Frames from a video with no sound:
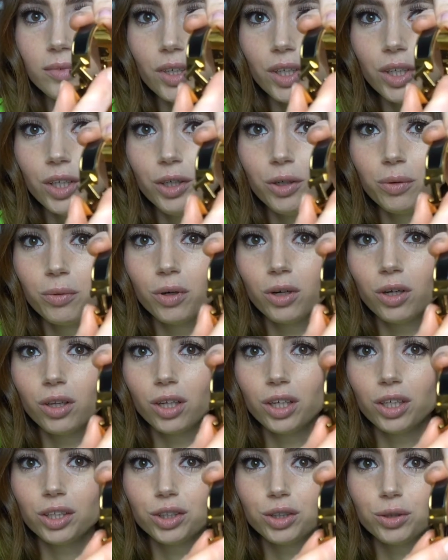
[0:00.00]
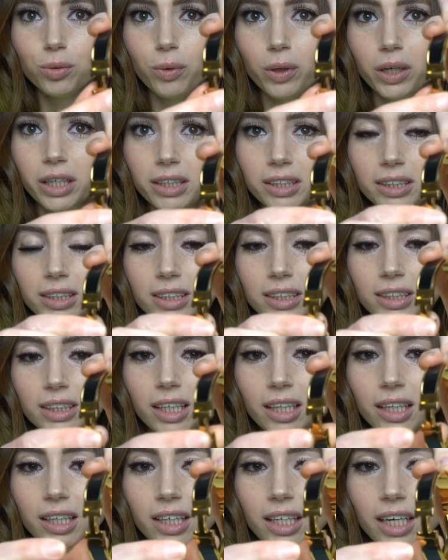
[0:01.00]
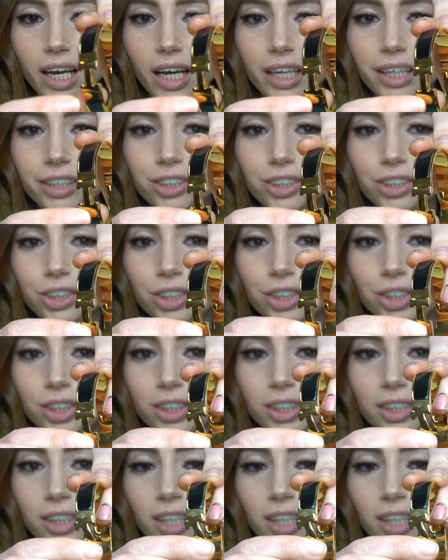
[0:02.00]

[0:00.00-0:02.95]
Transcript: you will twist the H.